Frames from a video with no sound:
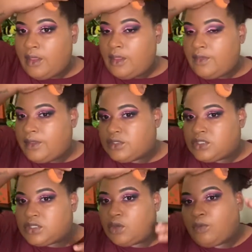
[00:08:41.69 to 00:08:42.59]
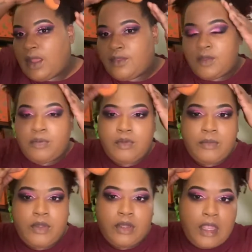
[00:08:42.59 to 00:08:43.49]
and then just around the
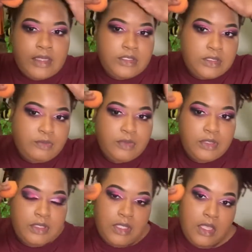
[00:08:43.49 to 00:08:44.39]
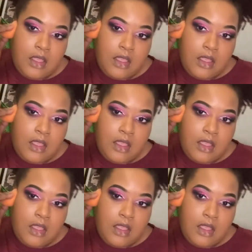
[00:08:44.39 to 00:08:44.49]
perimeter I just put the